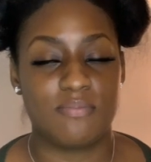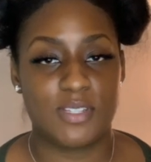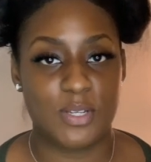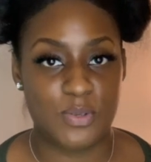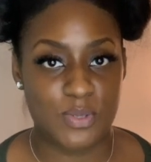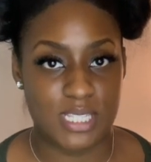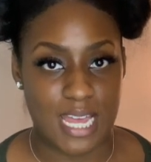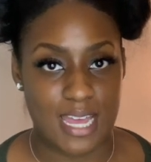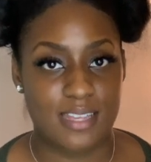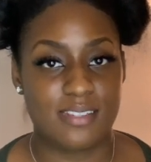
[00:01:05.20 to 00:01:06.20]

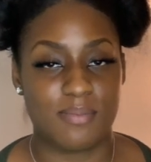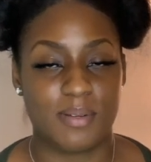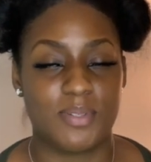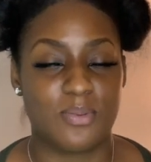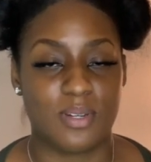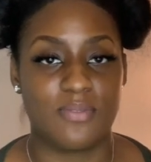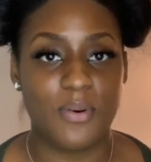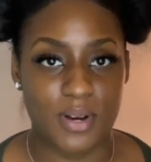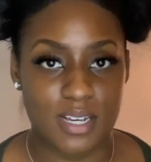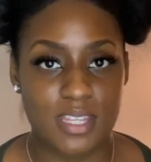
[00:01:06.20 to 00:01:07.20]
Tuesday, September
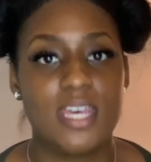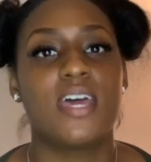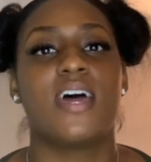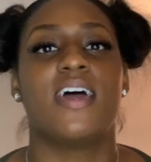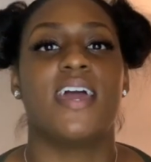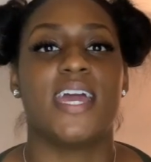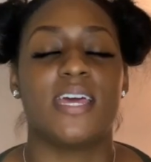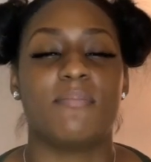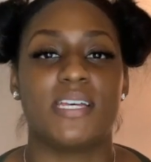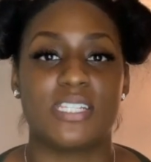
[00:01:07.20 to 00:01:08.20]
24th.
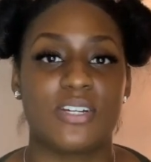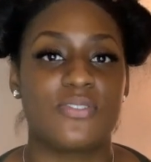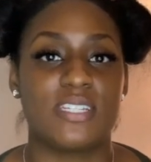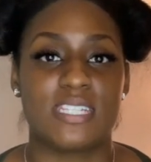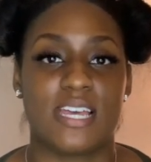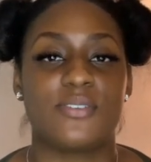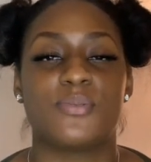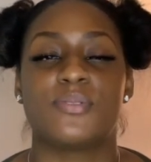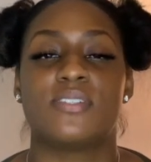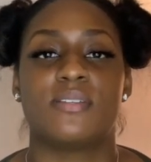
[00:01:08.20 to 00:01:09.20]
And my surgery is
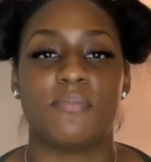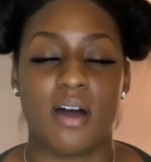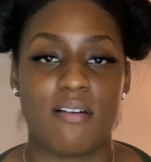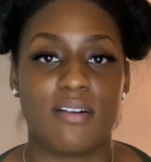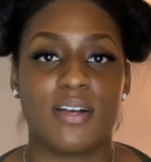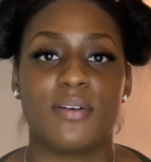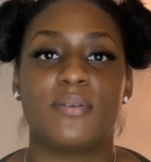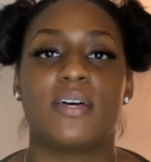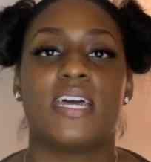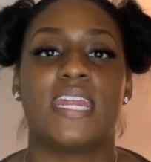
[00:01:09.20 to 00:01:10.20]
scheduled
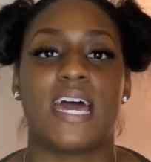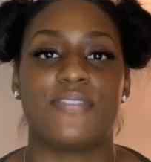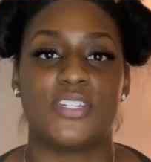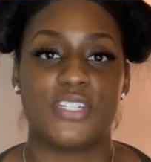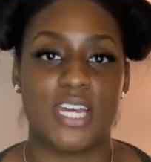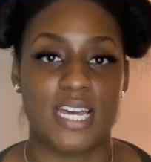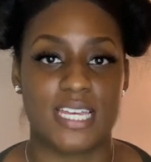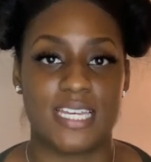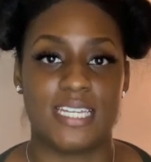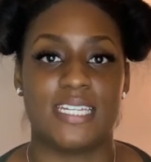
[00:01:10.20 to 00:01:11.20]
tomorrow, and I have to check
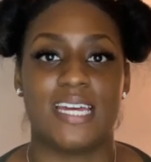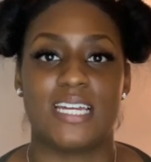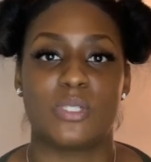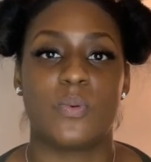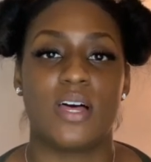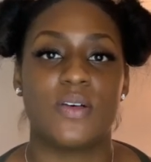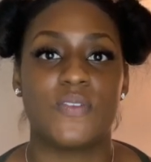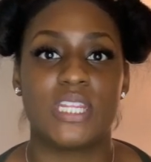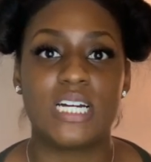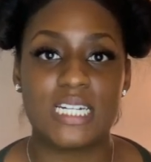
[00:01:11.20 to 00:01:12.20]
in at
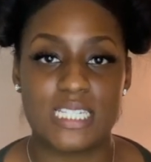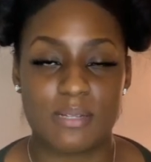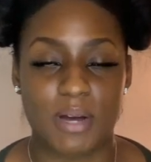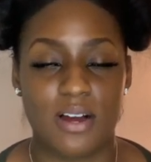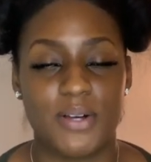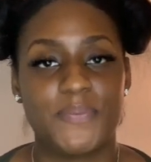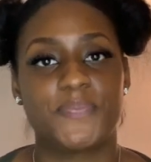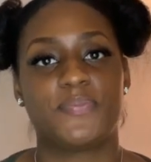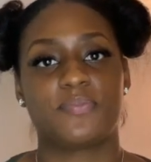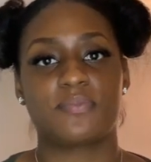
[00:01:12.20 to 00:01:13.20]
12:30 tomorrow.
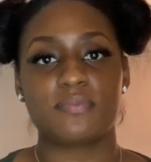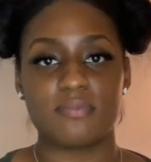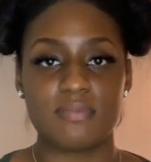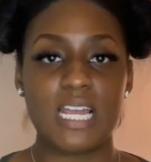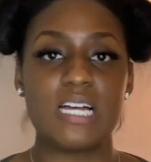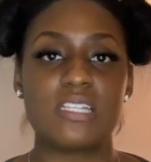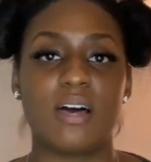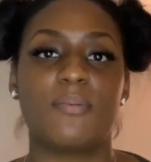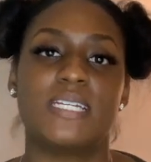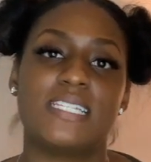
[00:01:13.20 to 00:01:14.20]
So I
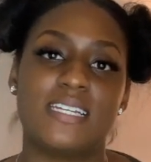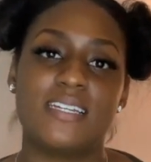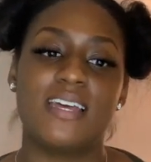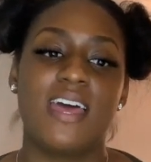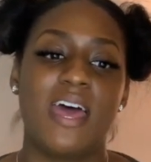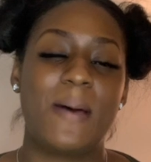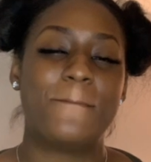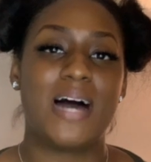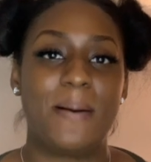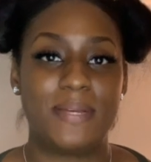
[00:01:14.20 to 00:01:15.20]
wanted to
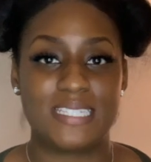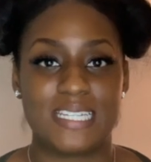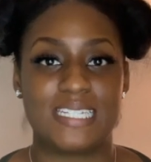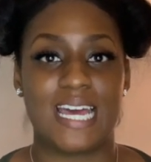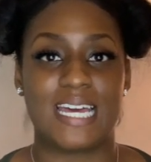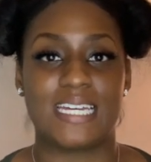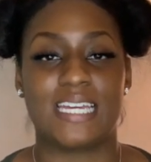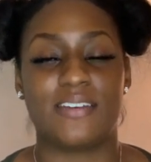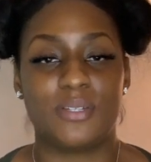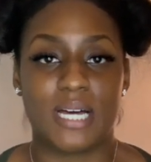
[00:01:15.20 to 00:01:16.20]
pop in today to
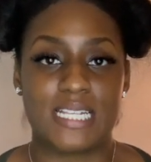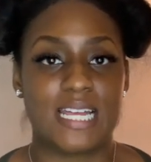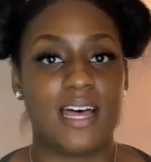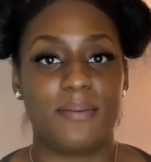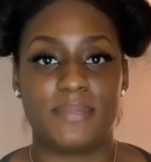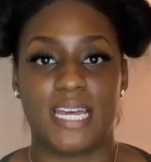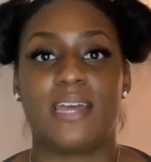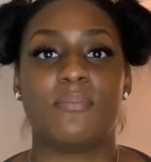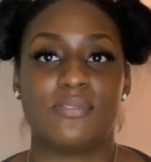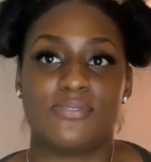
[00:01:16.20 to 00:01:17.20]
give you guys an
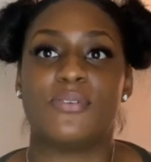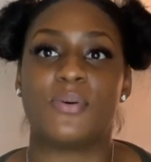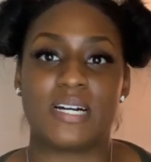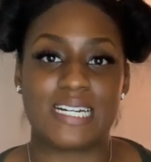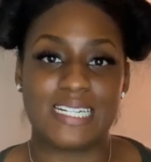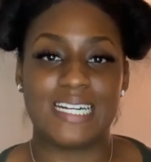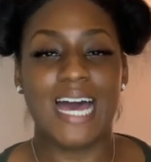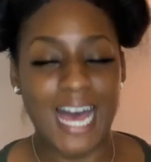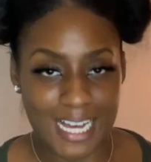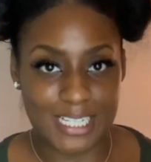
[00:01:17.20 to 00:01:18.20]
update before
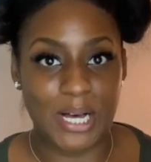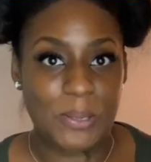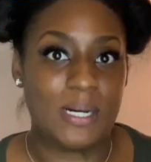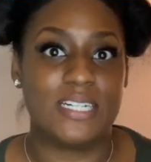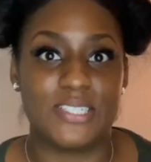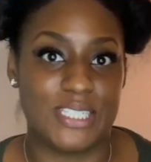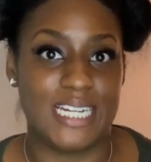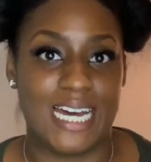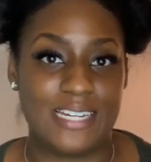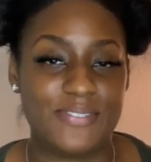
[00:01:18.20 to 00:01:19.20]
I go under the
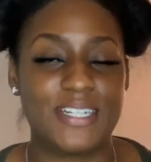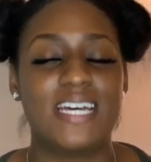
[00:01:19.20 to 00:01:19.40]
knife.